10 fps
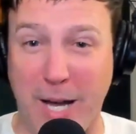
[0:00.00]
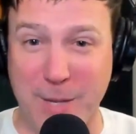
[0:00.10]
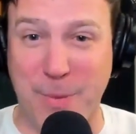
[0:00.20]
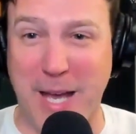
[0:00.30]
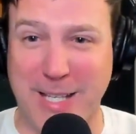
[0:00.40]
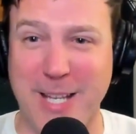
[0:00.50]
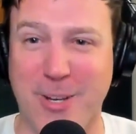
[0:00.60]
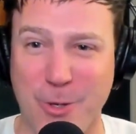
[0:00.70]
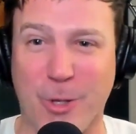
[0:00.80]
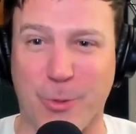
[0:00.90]
back here,
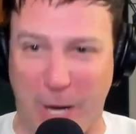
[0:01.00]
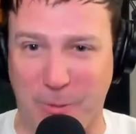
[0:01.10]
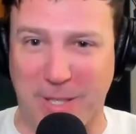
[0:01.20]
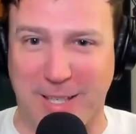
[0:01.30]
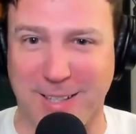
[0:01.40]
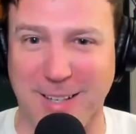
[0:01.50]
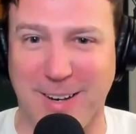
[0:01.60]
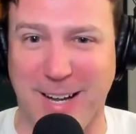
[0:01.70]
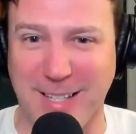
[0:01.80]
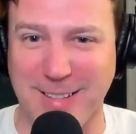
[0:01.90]
you're grounded. All
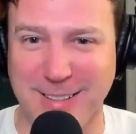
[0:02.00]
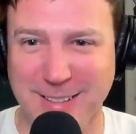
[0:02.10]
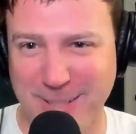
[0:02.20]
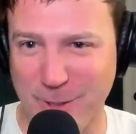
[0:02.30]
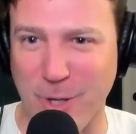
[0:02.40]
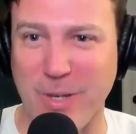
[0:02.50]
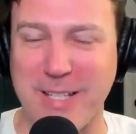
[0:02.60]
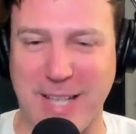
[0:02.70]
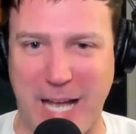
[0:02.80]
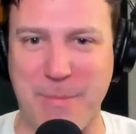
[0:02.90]
right, you're going to
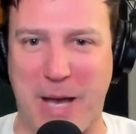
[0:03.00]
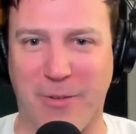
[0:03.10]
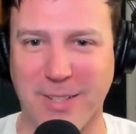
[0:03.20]
timeout.